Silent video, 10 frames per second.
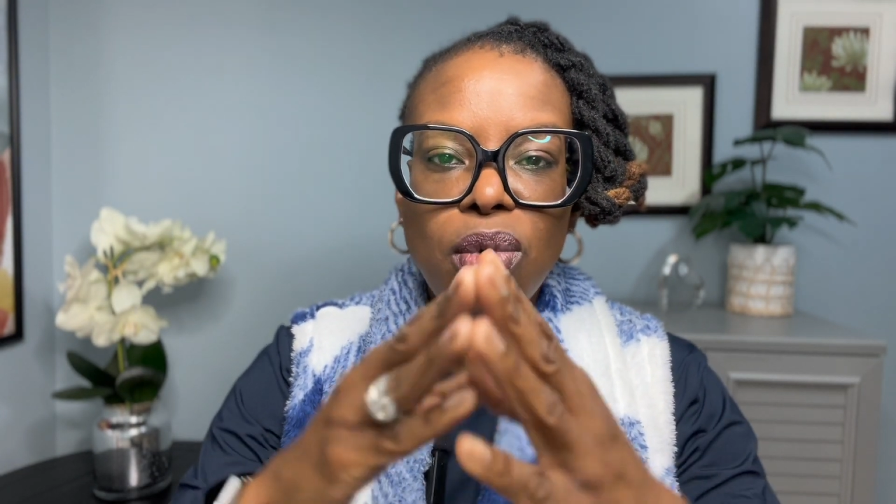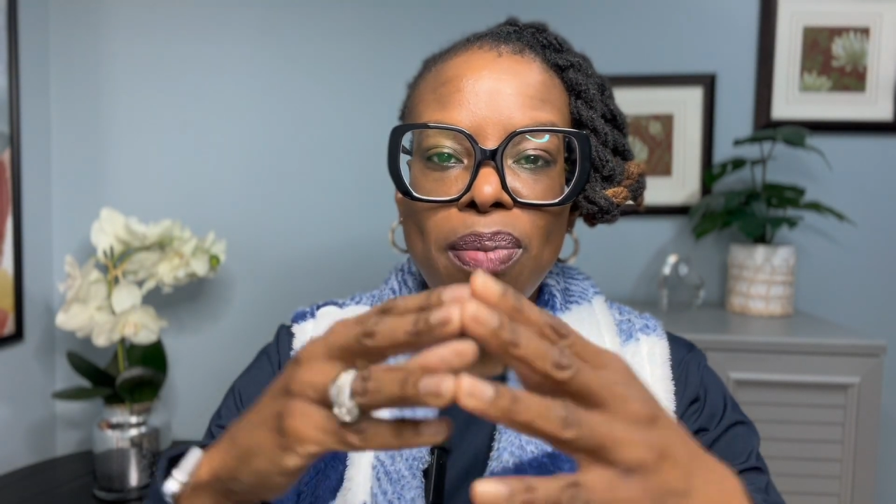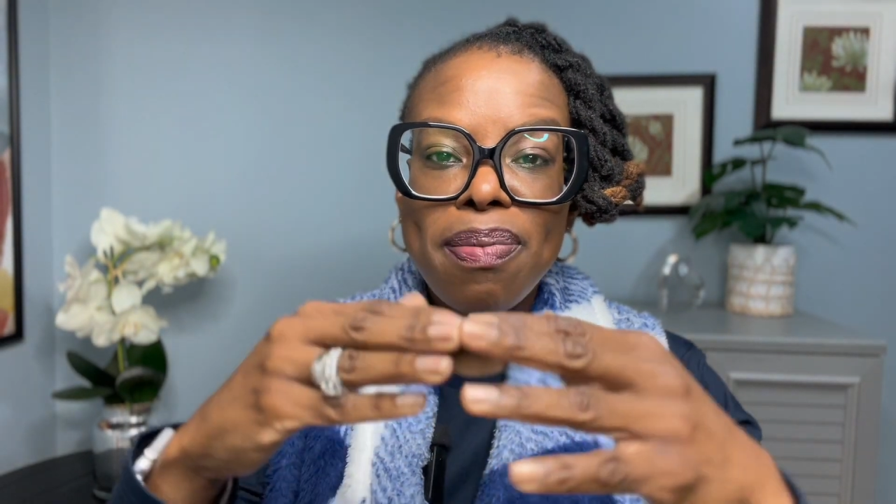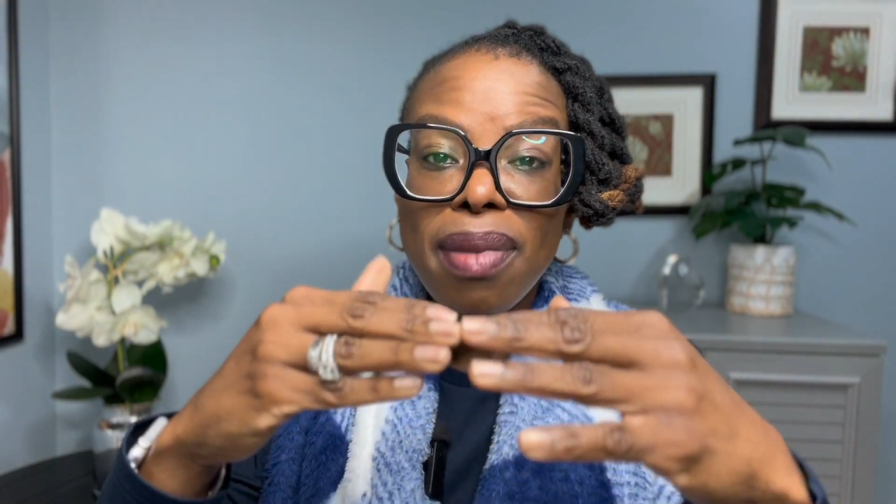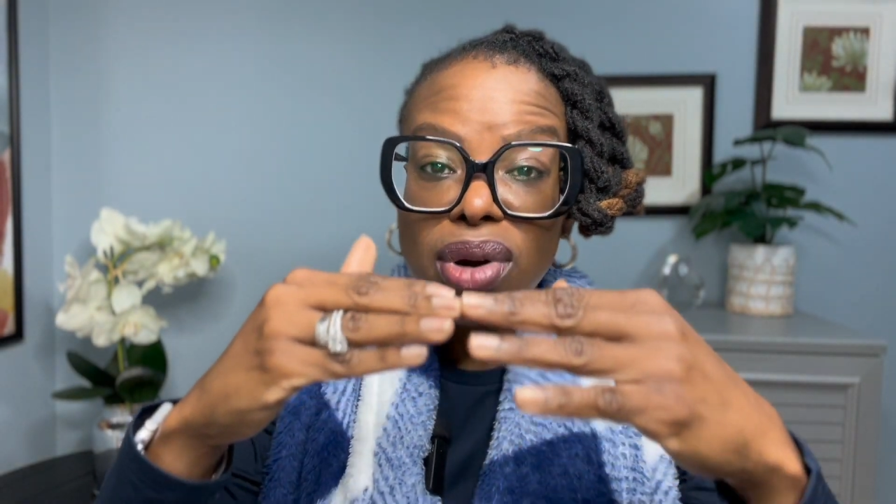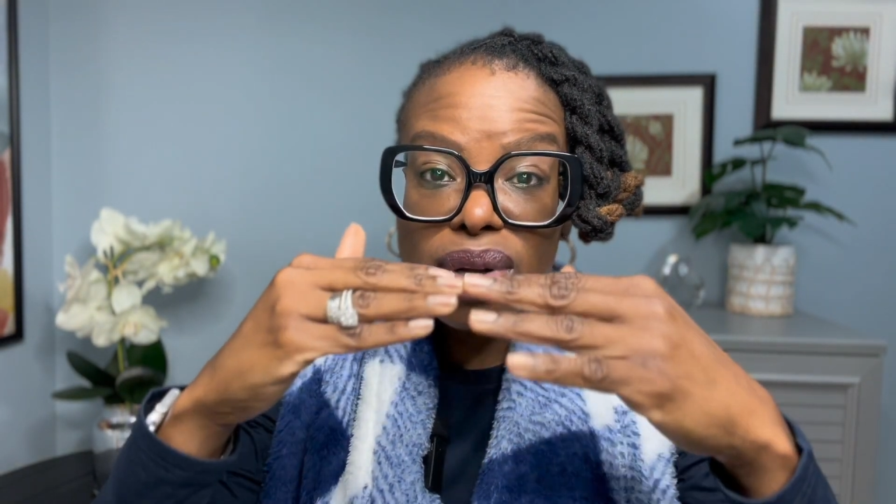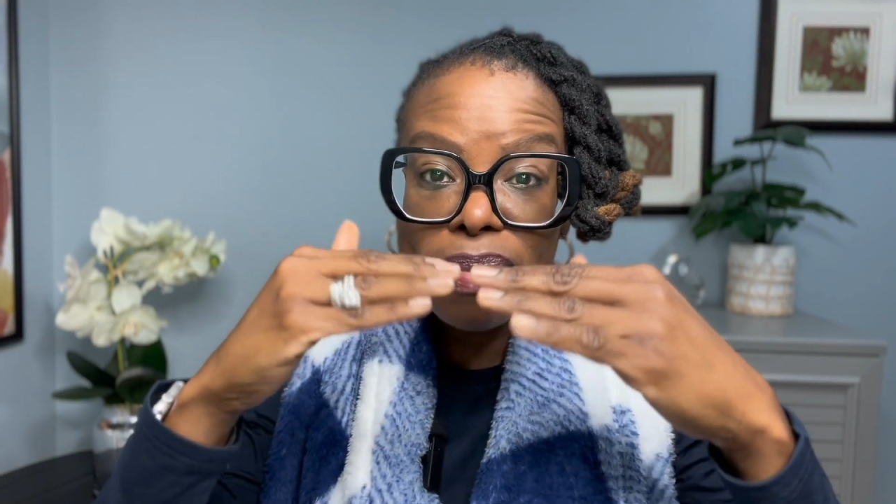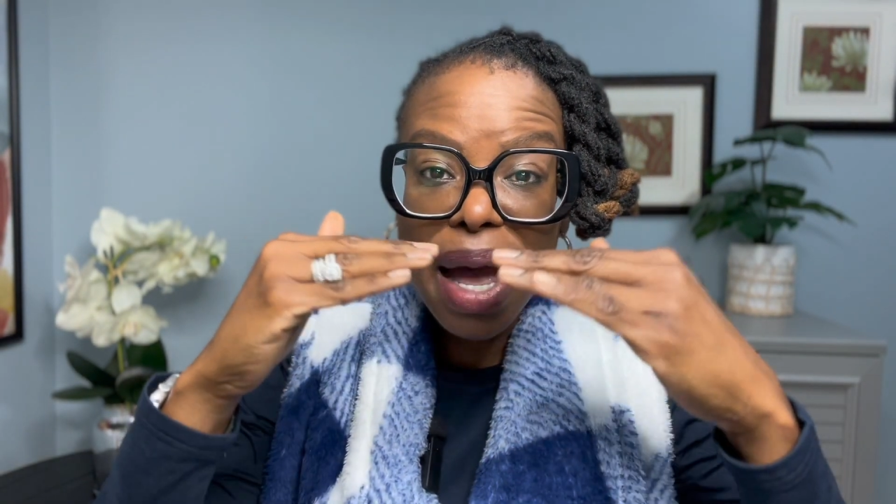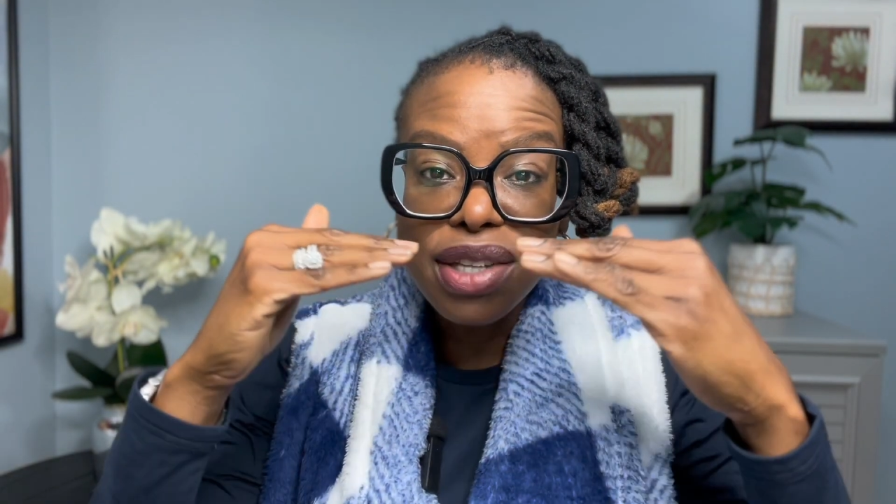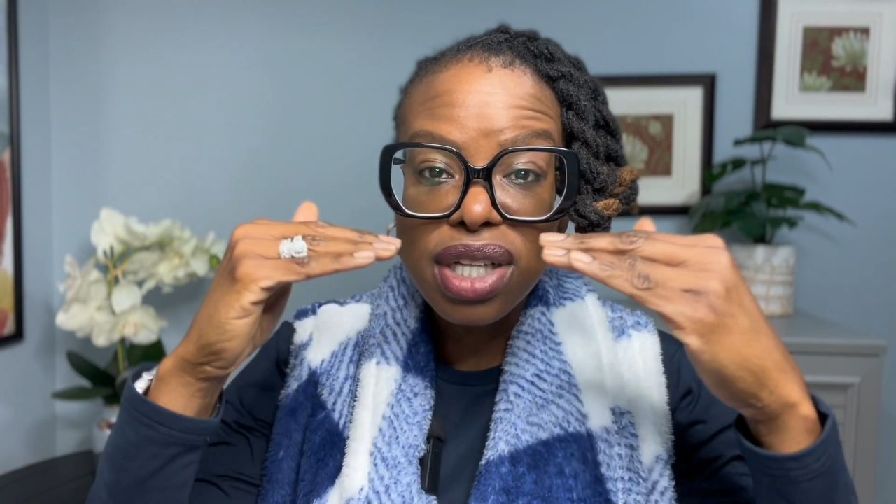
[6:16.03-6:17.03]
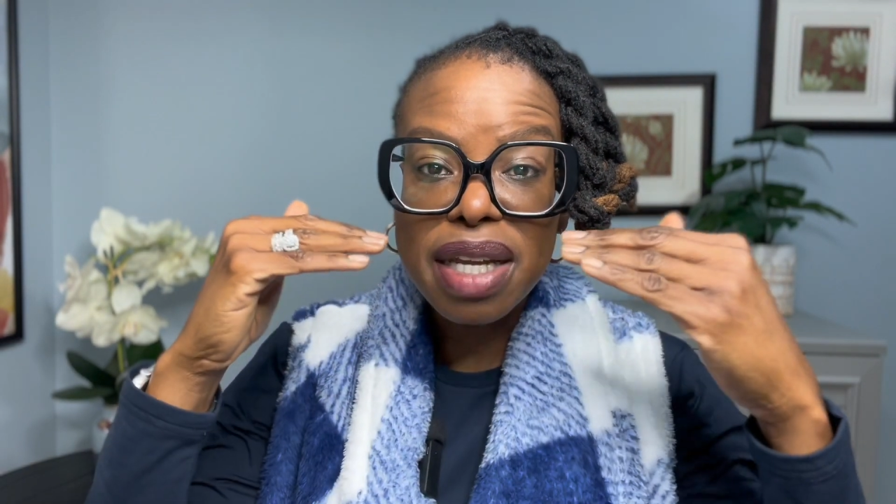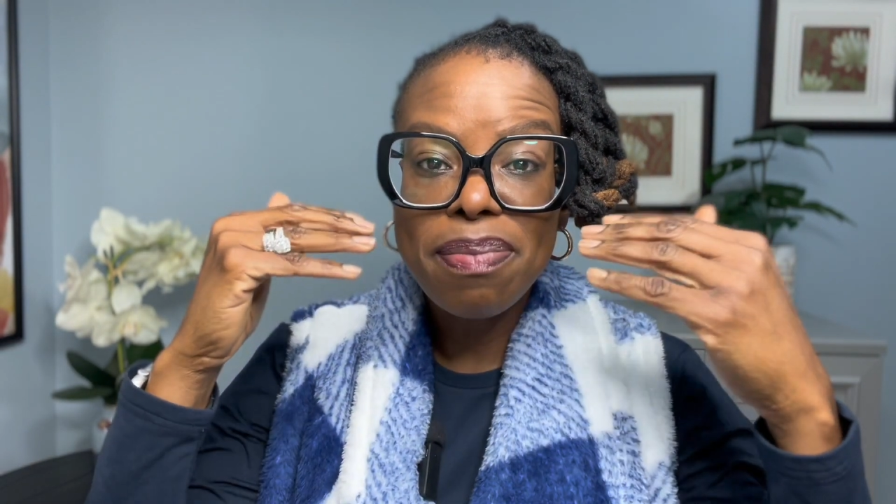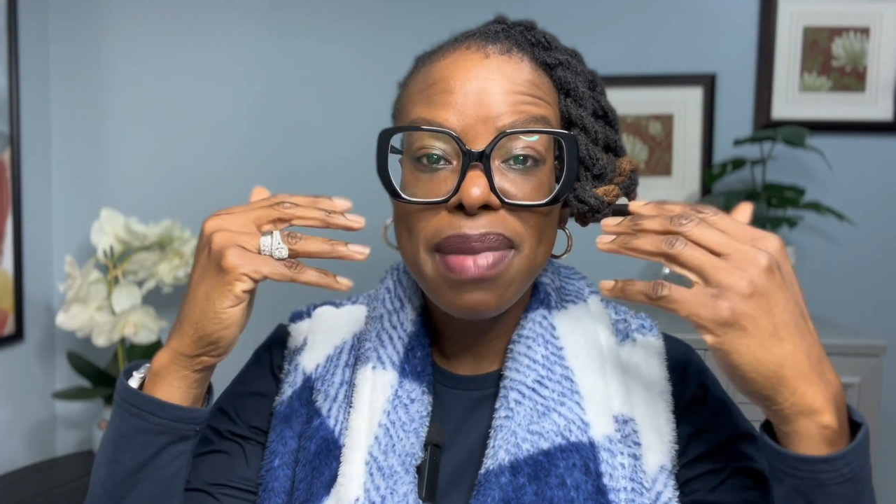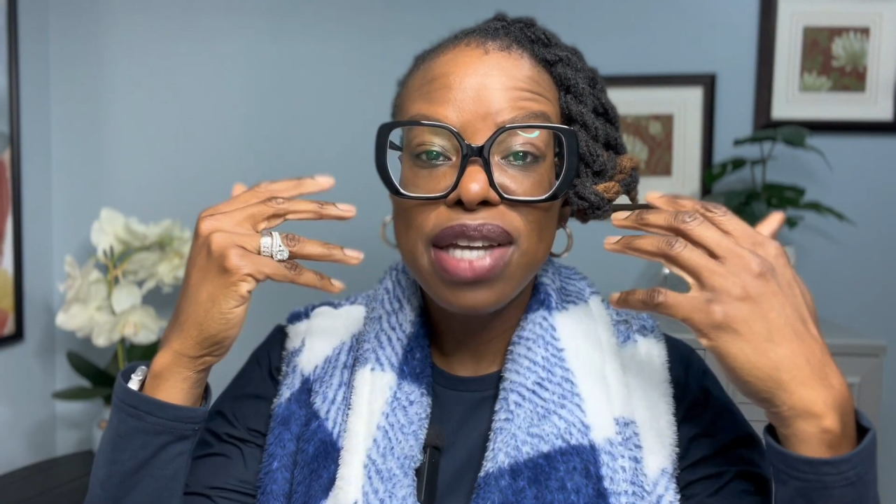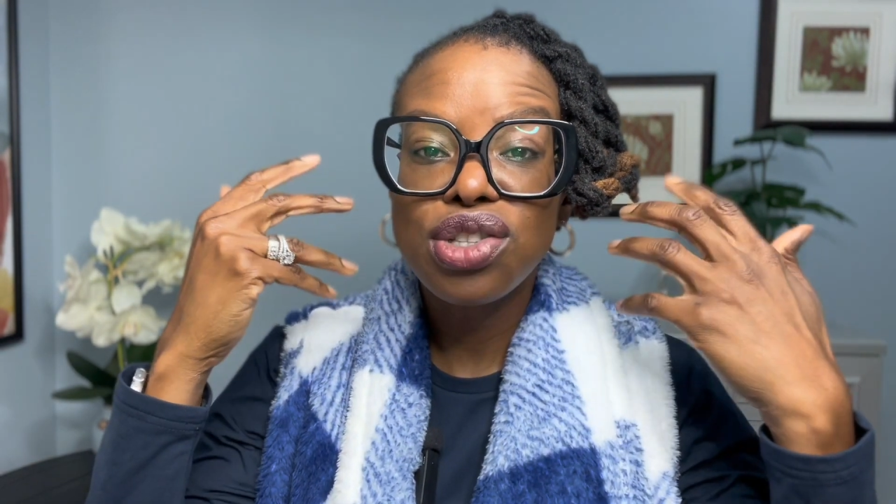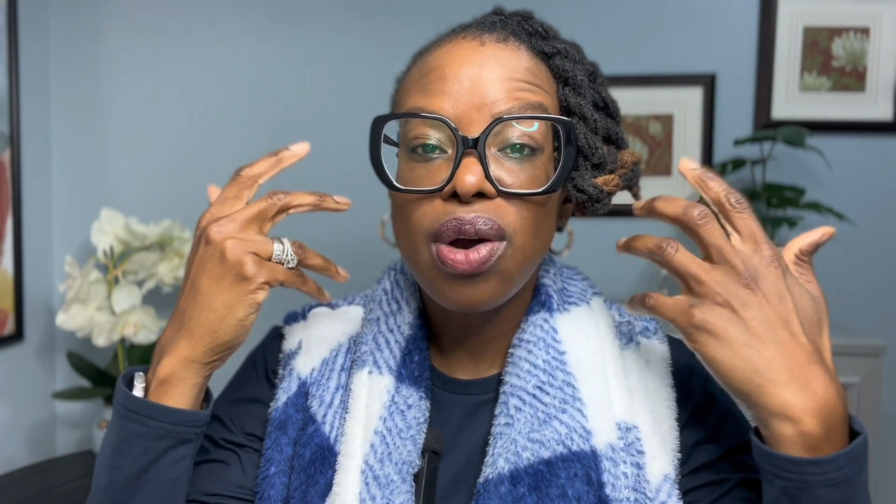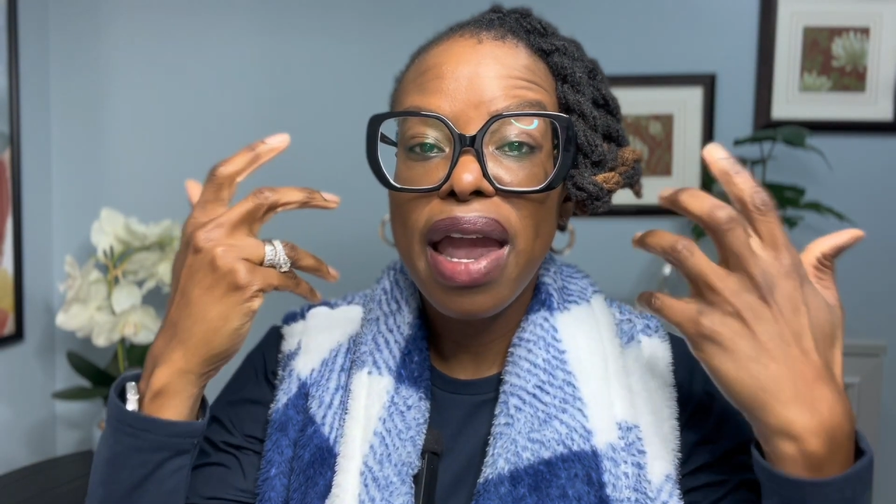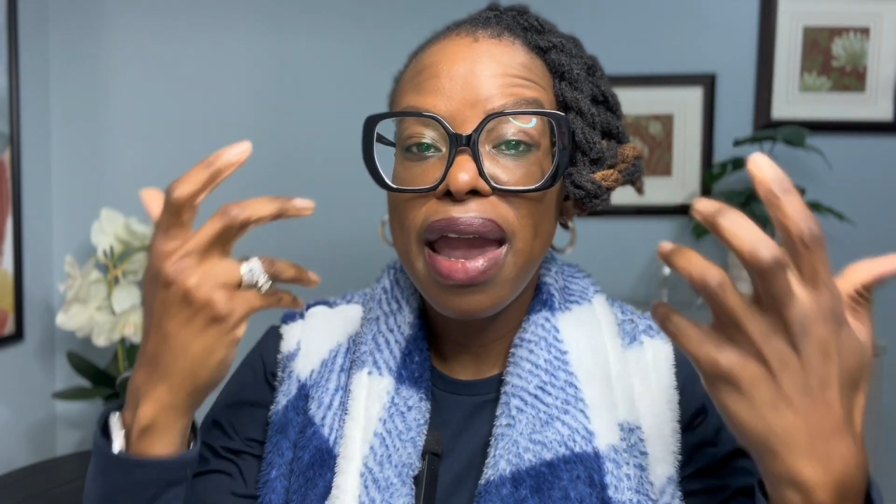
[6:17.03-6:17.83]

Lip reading: will actually measure